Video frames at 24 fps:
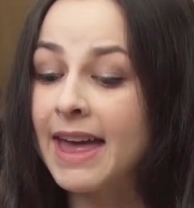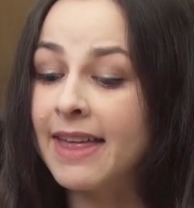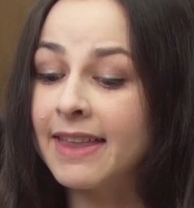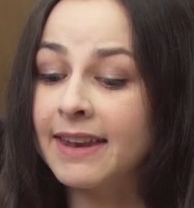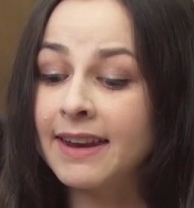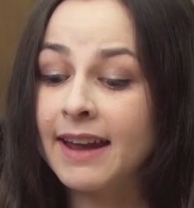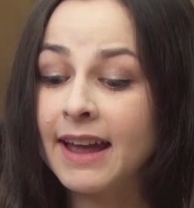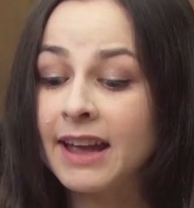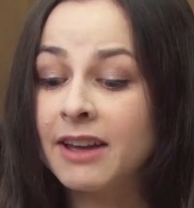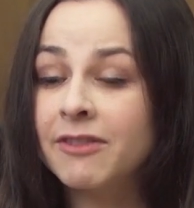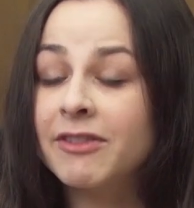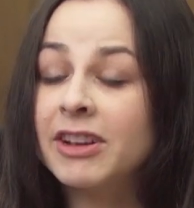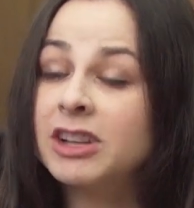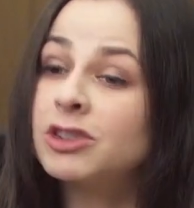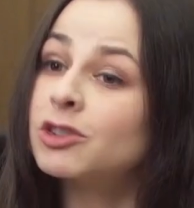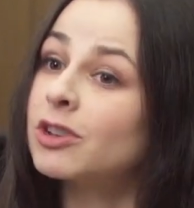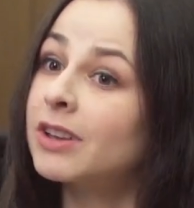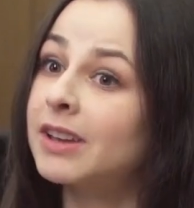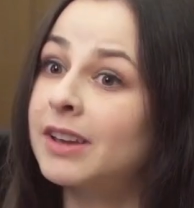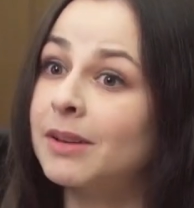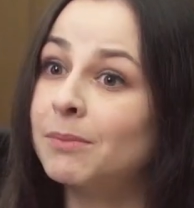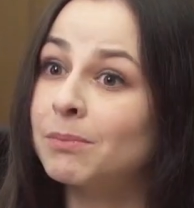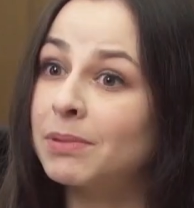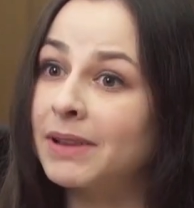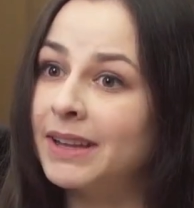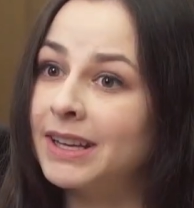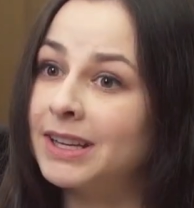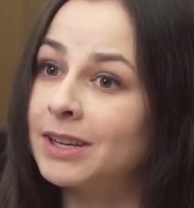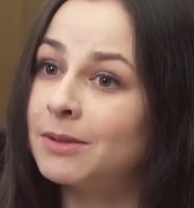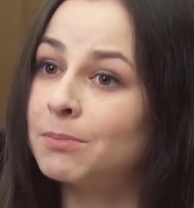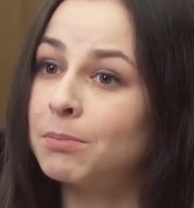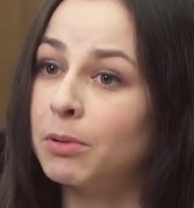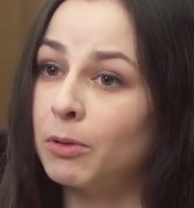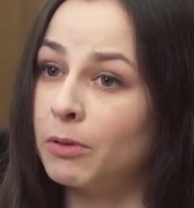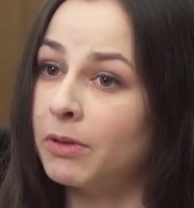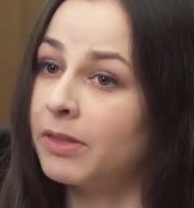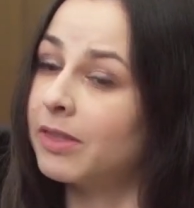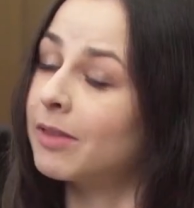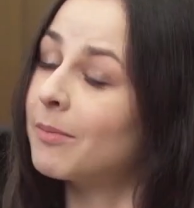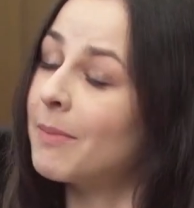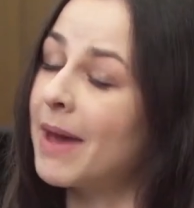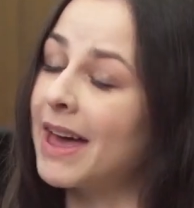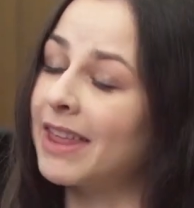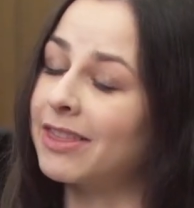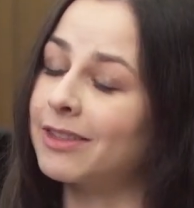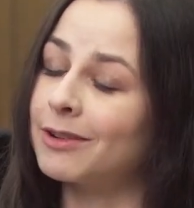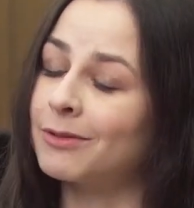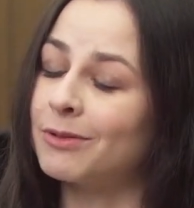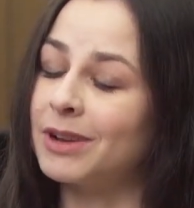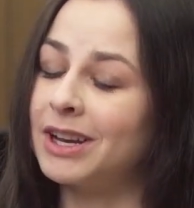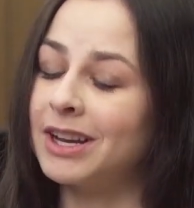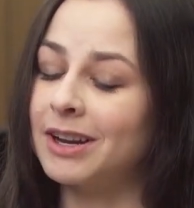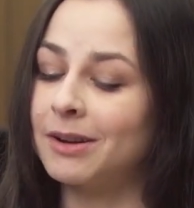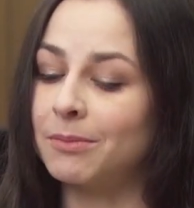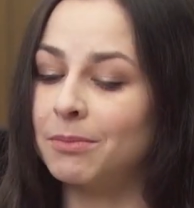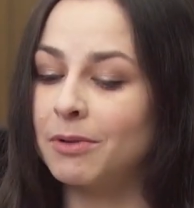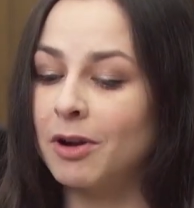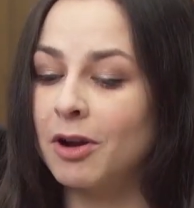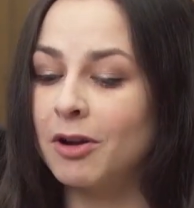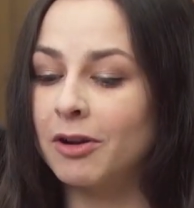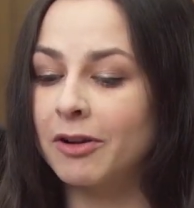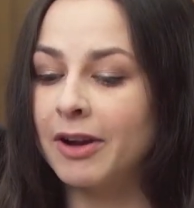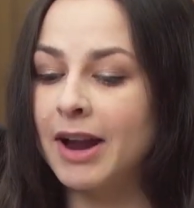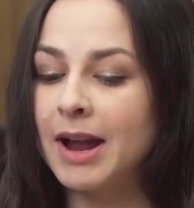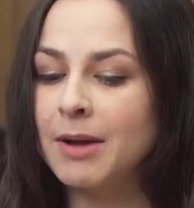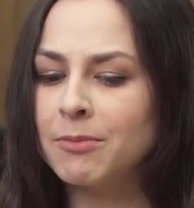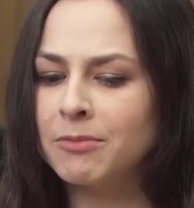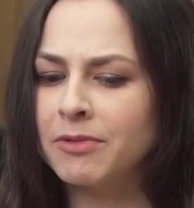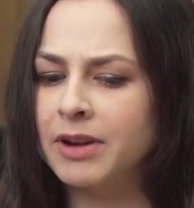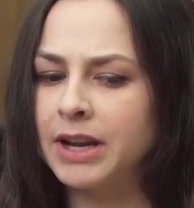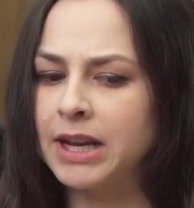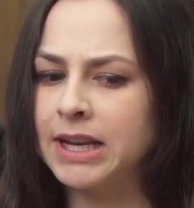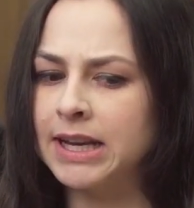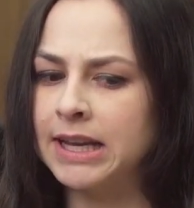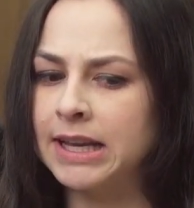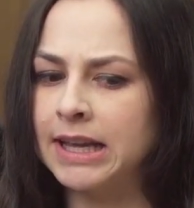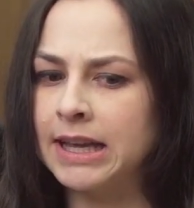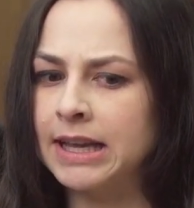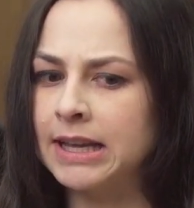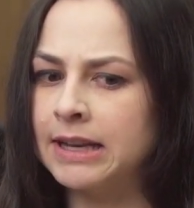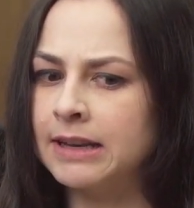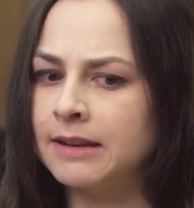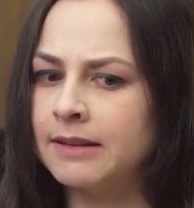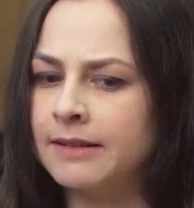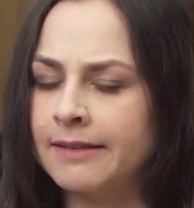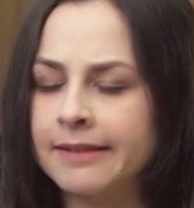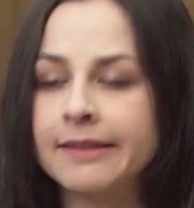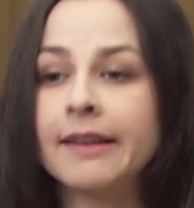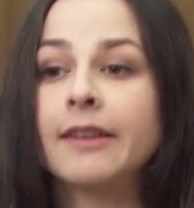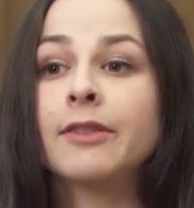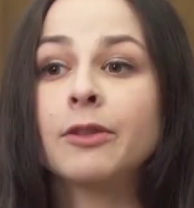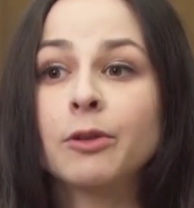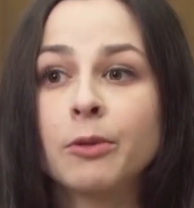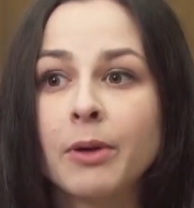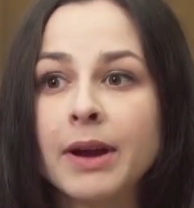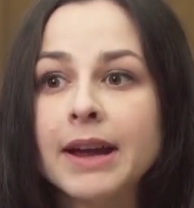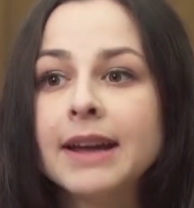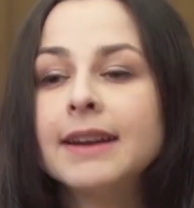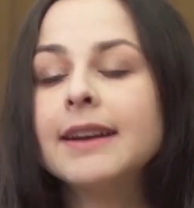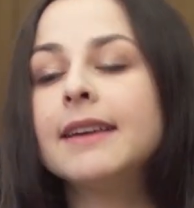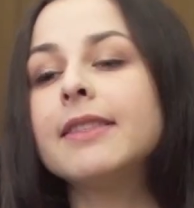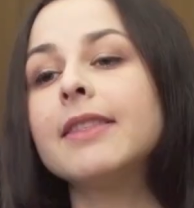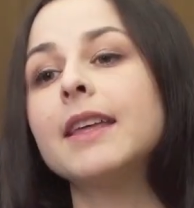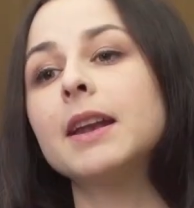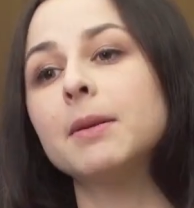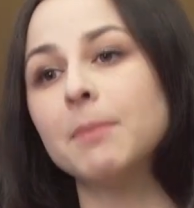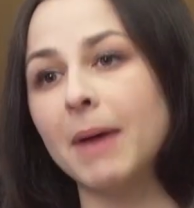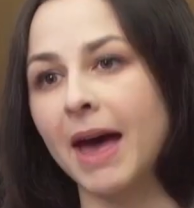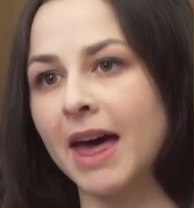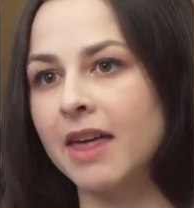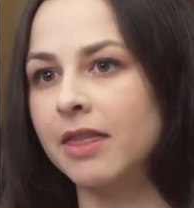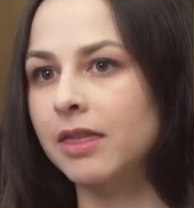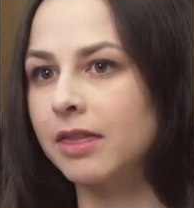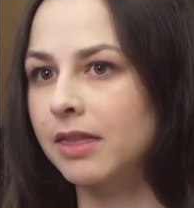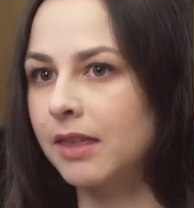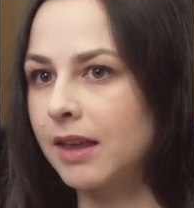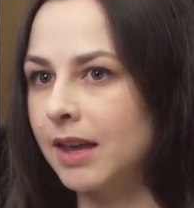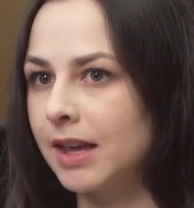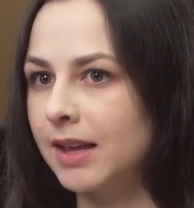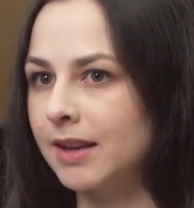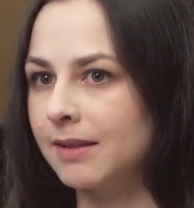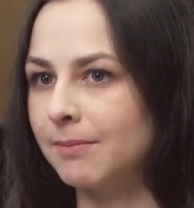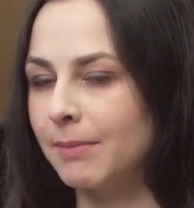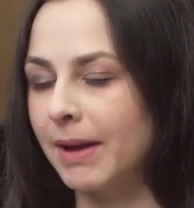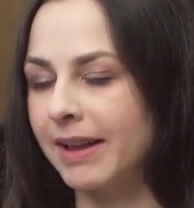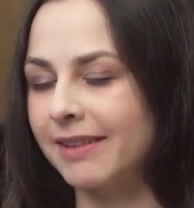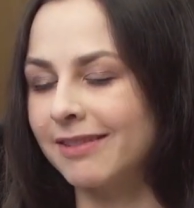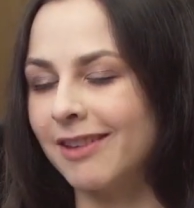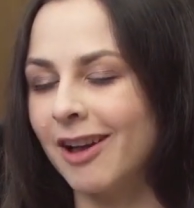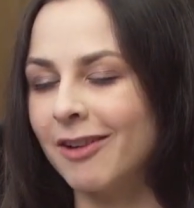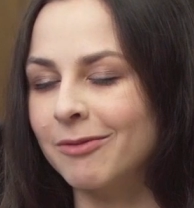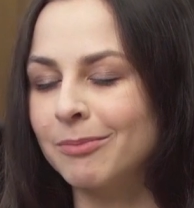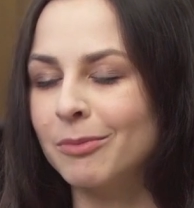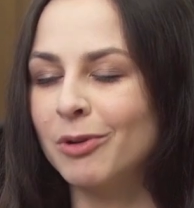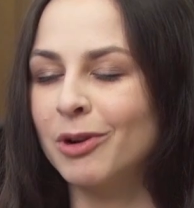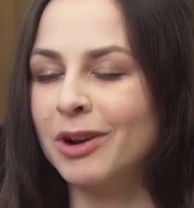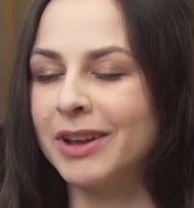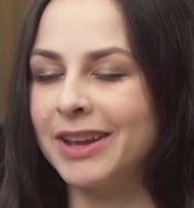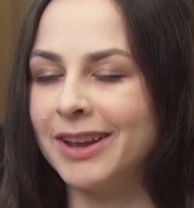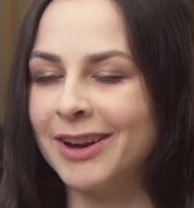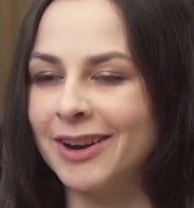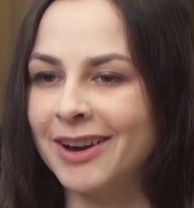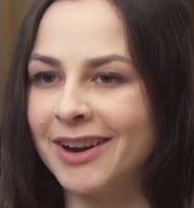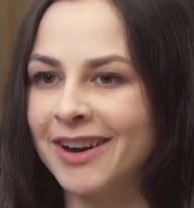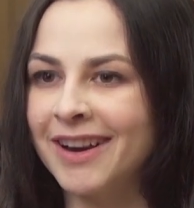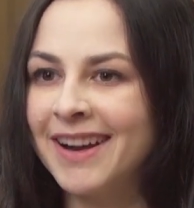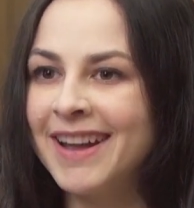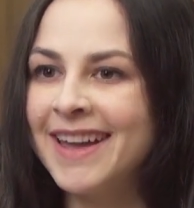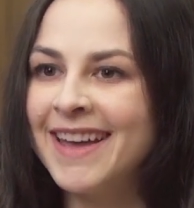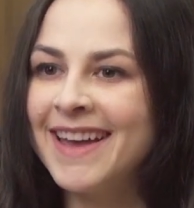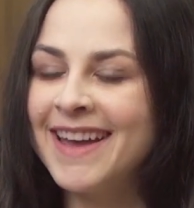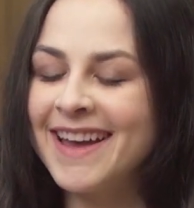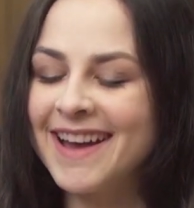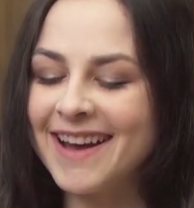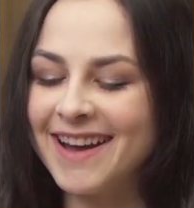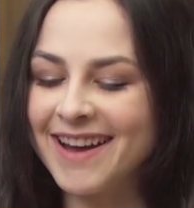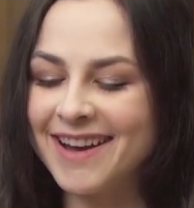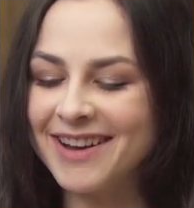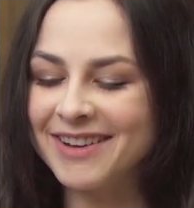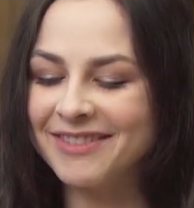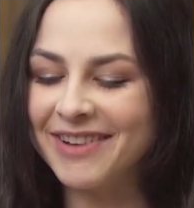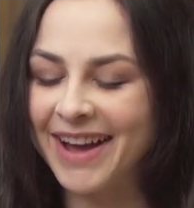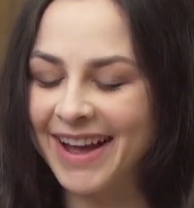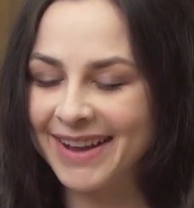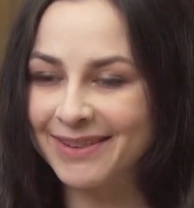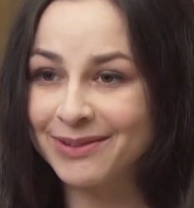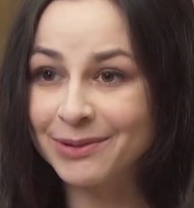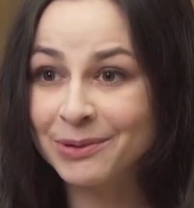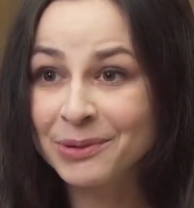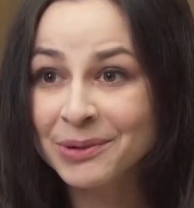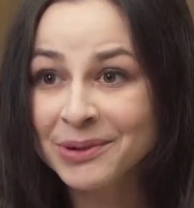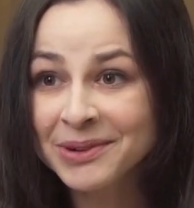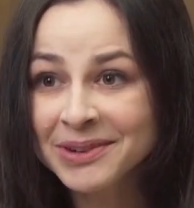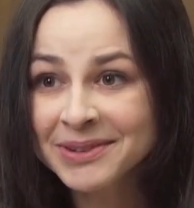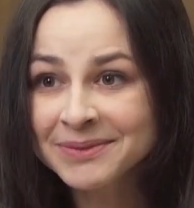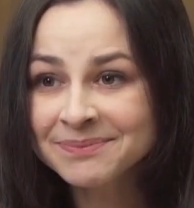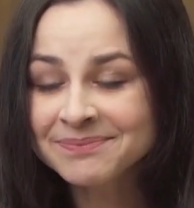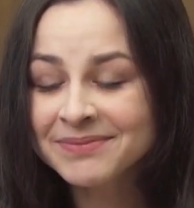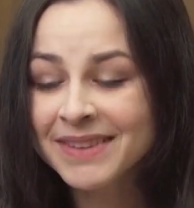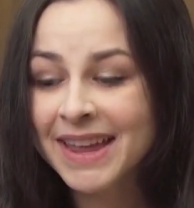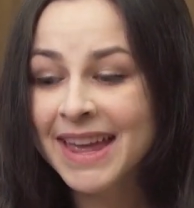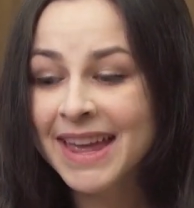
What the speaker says: and I eventually completed both the math and reading program, reading in sixth grade and then math in my sophomore year of high school.